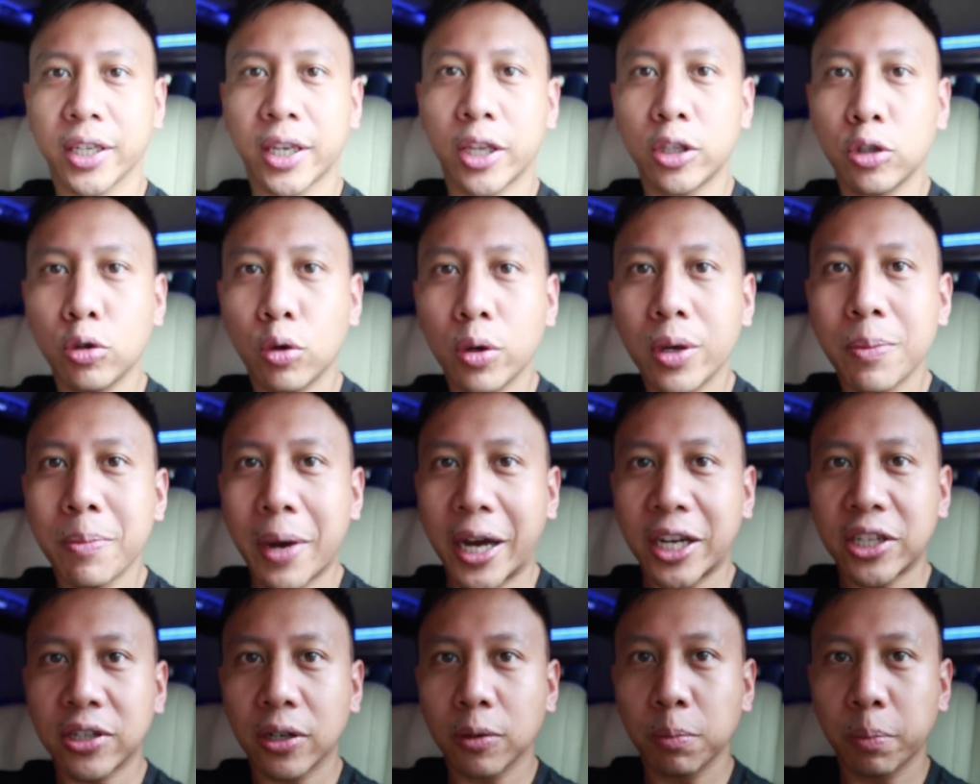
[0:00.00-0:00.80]
Can you
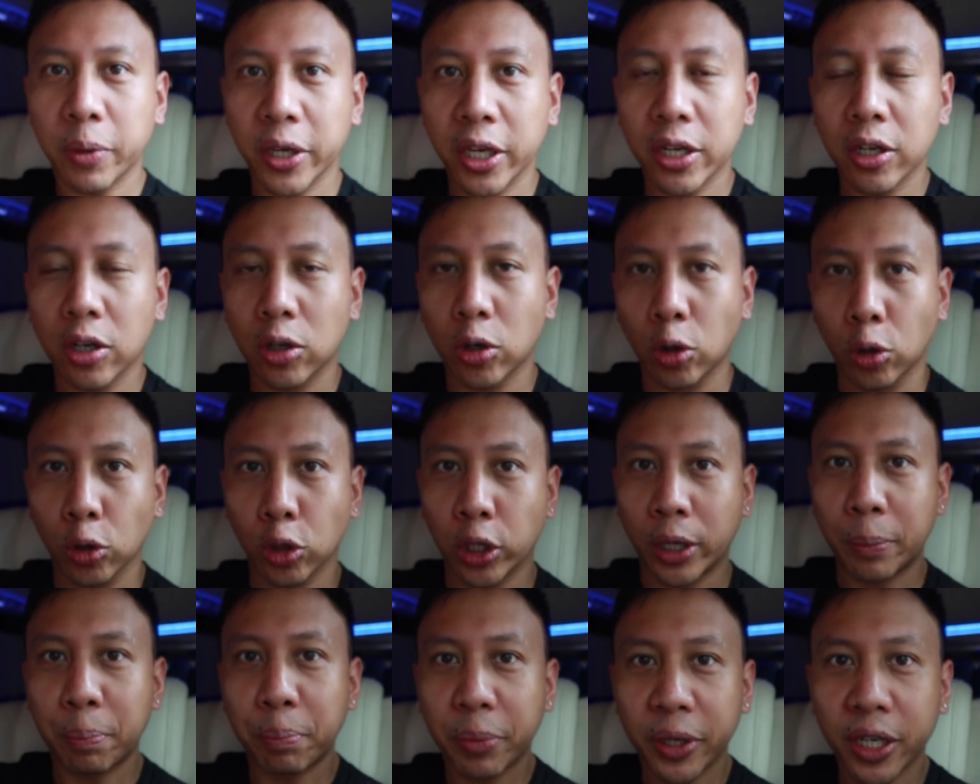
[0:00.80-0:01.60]
imagine being an
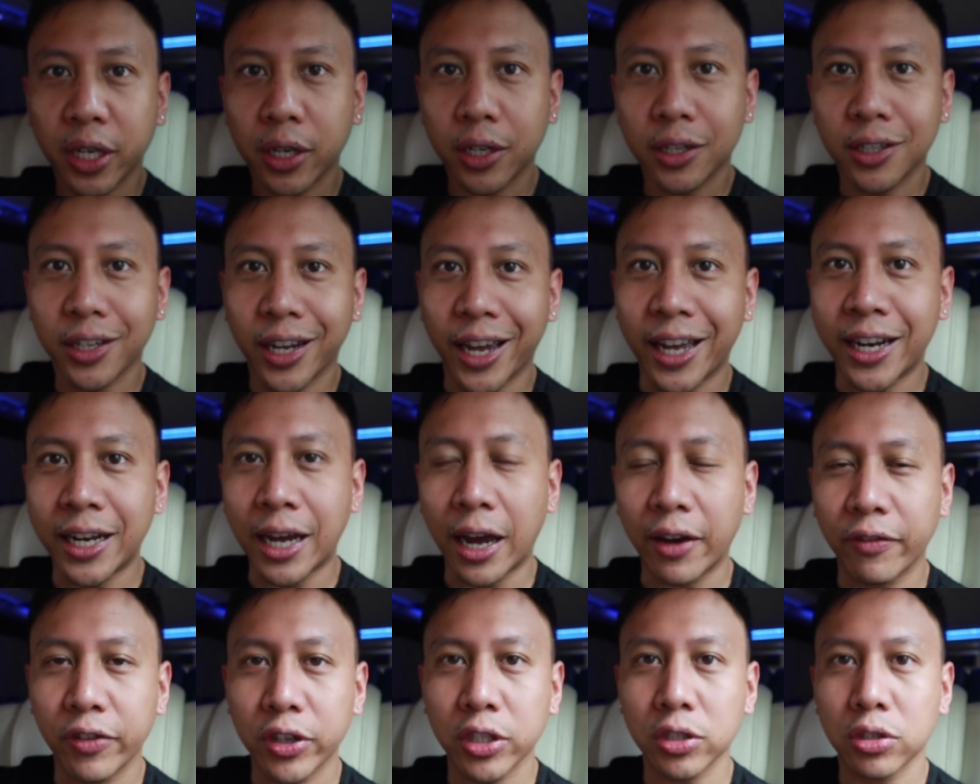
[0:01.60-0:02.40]
Olympian and
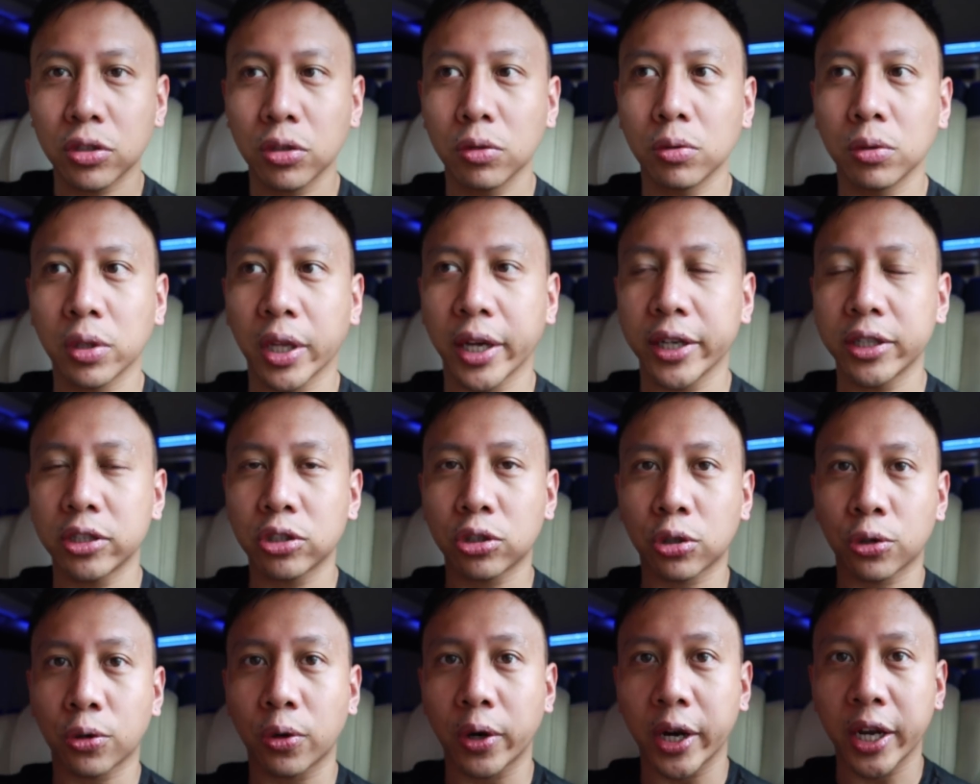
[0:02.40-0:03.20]
having to, like,
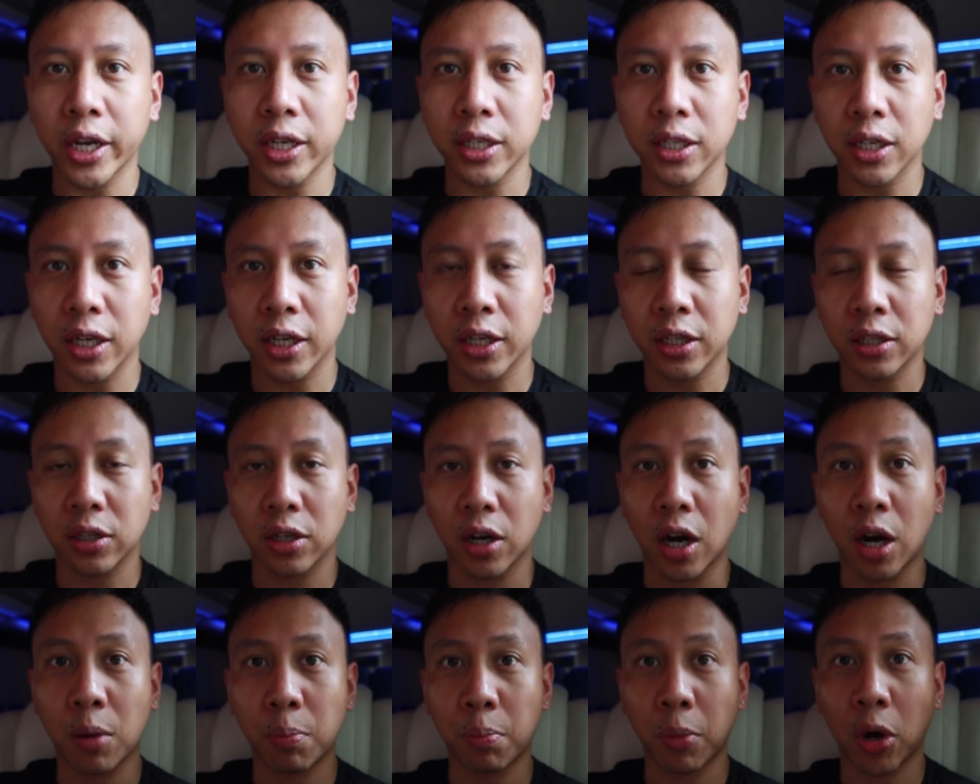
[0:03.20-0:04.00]
train in
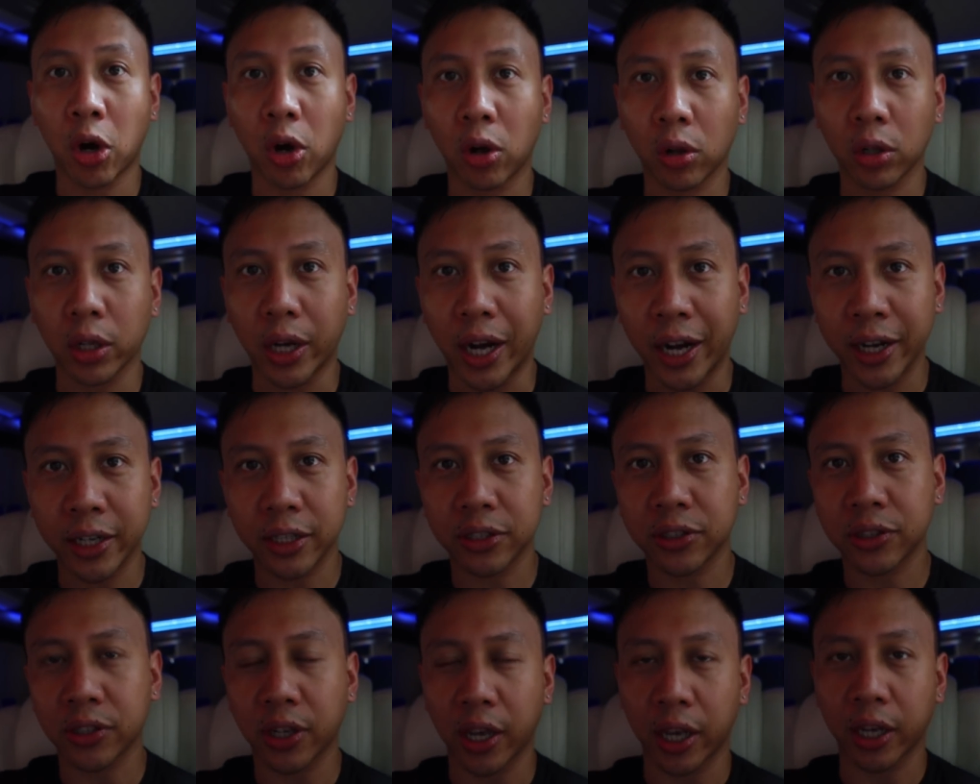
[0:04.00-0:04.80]
a mall
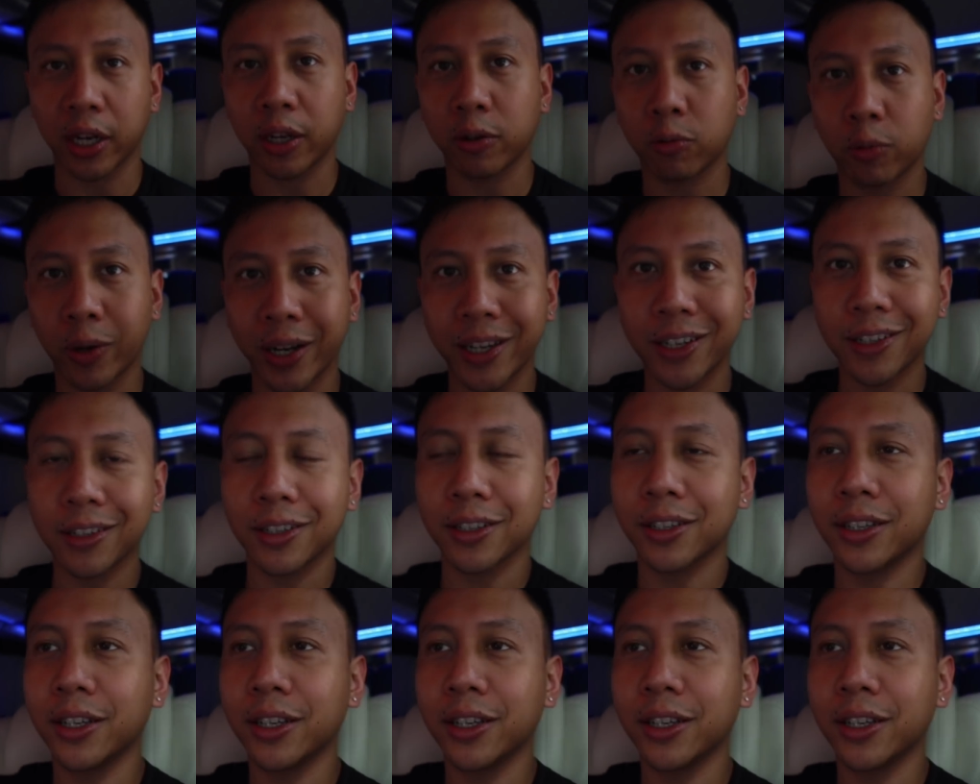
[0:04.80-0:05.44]
ice skating rink?